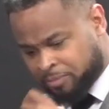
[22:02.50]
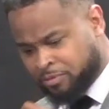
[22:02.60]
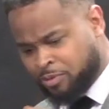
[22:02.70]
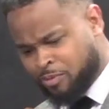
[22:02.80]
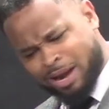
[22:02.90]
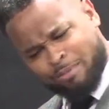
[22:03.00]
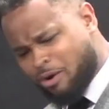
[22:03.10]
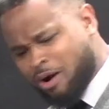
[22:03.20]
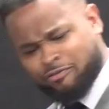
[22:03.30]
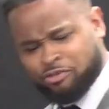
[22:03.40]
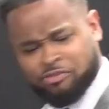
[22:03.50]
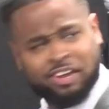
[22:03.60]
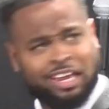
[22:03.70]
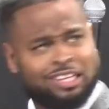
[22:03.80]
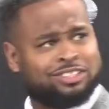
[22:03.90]
when I'm going through
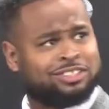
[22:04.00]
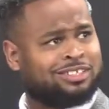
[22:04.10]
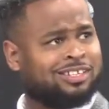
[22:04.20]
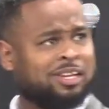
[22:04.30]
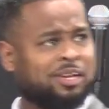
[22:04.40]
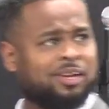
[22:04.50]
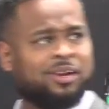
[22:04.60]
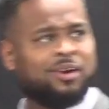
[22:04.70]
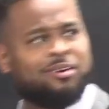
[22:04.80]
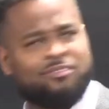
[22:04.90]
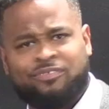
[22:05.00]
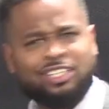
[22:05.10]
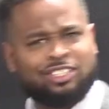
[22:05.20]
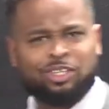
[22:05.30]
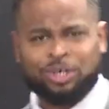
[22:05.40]
things. When things
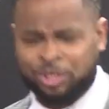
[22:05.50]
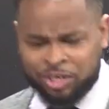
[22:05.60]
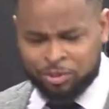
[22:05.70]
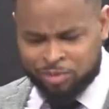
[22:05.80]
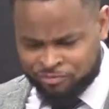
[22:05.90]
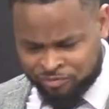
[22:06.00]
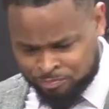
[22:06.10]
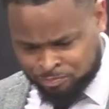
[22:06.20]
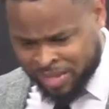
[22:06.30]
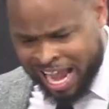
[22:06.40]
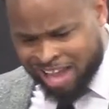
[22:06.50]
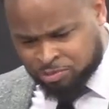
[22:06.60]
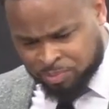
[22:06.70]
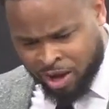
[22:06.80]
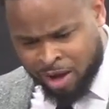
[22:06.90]
are not good, when times
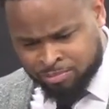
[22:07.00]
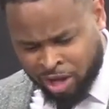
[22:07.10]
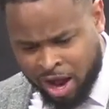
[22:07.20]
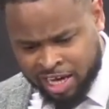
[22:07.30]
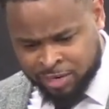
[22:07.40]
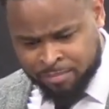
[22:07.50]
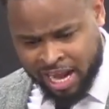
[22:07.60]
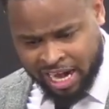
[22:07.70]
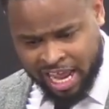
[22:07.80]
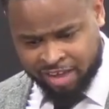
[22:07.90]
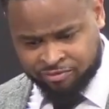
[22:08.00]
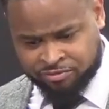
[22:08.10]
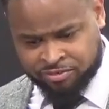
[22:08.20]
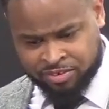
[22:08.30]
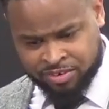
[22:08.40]
become dark in my life.
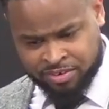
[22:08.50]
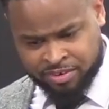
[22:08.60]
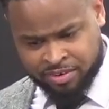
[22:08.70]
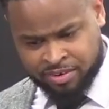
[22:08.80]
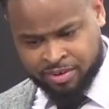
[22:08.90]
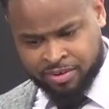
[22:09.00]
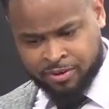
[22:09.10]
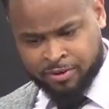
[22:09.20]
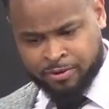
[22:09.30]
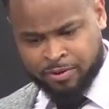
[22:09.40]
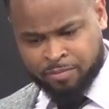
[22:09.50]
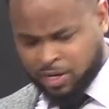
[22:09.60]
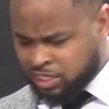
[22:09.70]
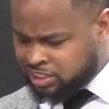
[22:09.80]
Because